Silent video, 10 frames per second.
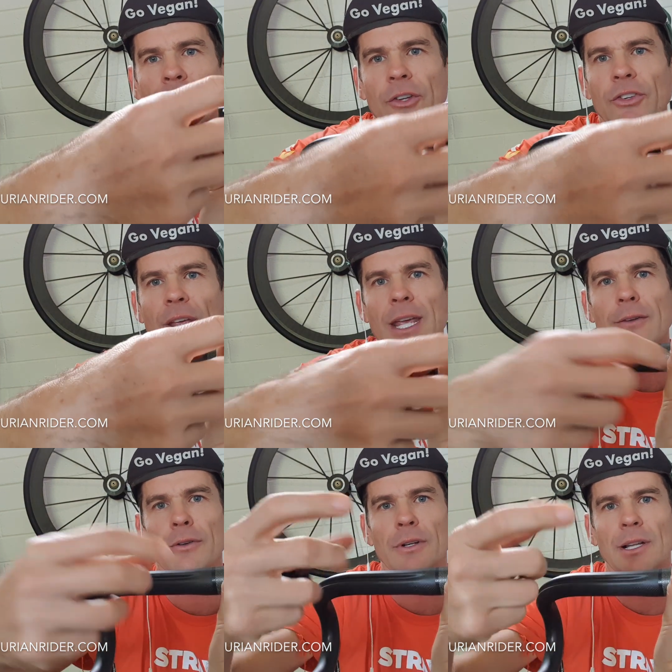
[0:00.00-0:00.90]
it's an
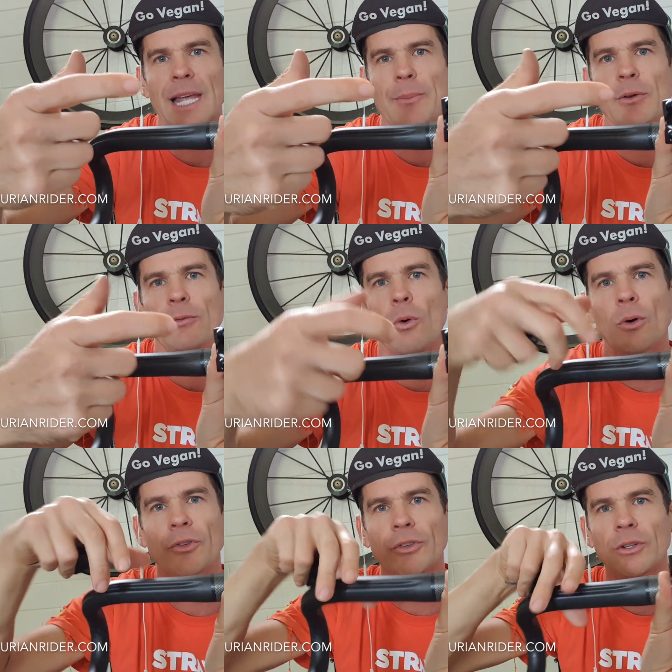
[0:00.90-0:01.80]
even clamping
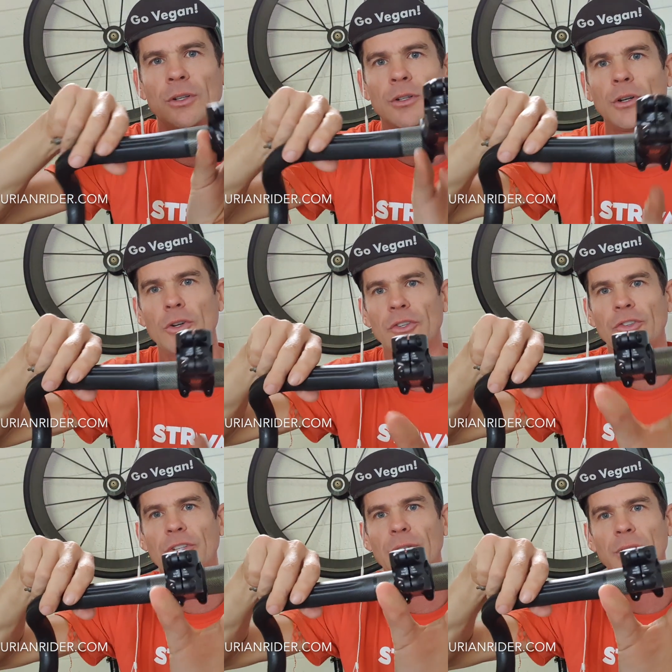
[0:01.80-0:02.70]
force on your
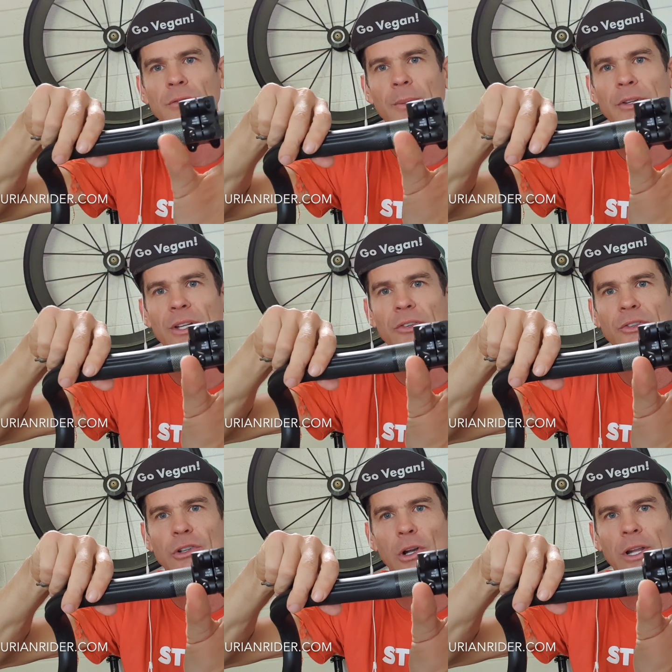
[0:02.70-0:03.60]
steerer. Does that make sense?
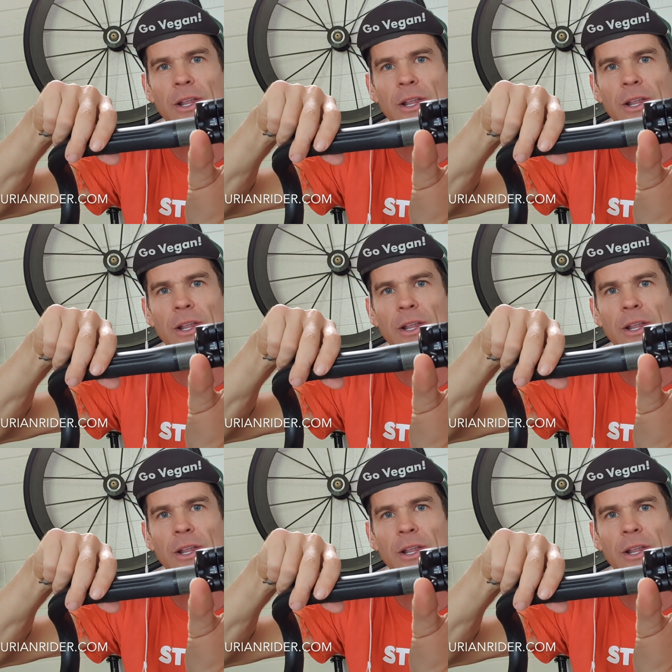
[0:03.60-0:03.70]
Slowly